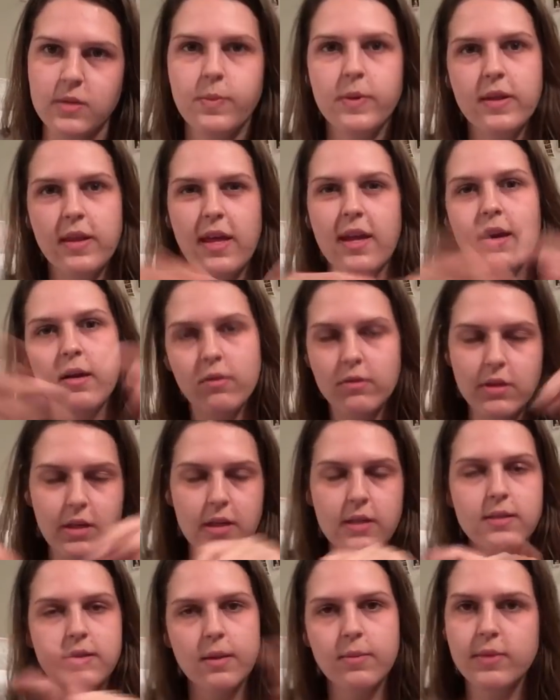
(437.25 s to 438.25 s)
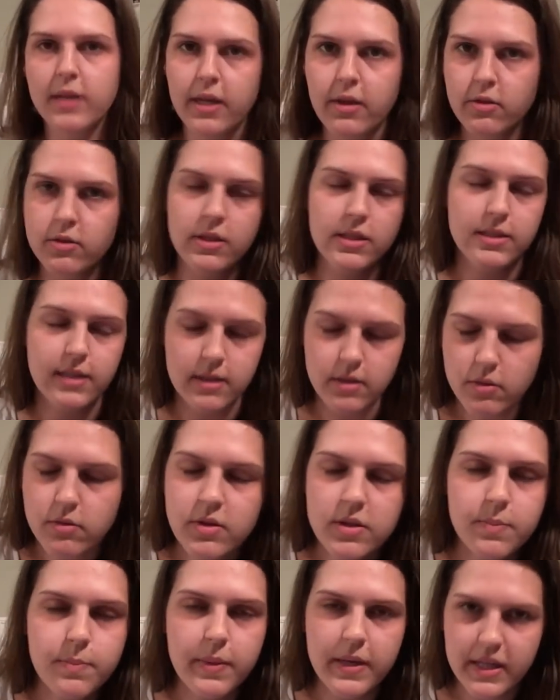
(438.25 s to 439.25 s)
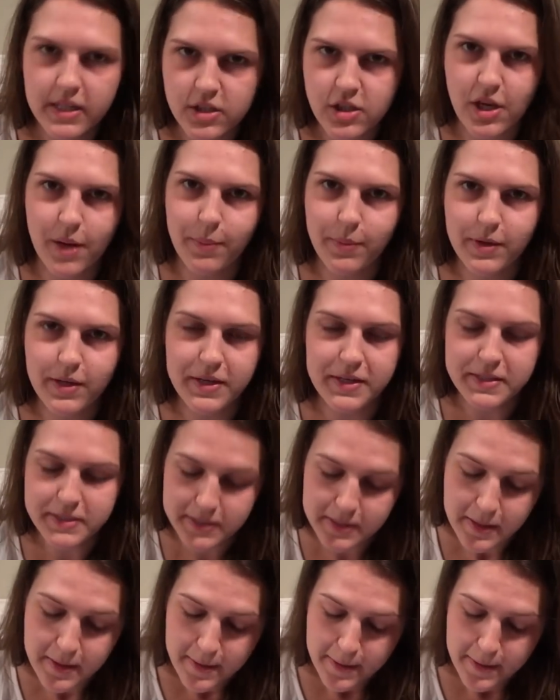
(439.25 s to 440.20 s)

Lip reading: But then I'll need subtitles because I don't speak Japanese.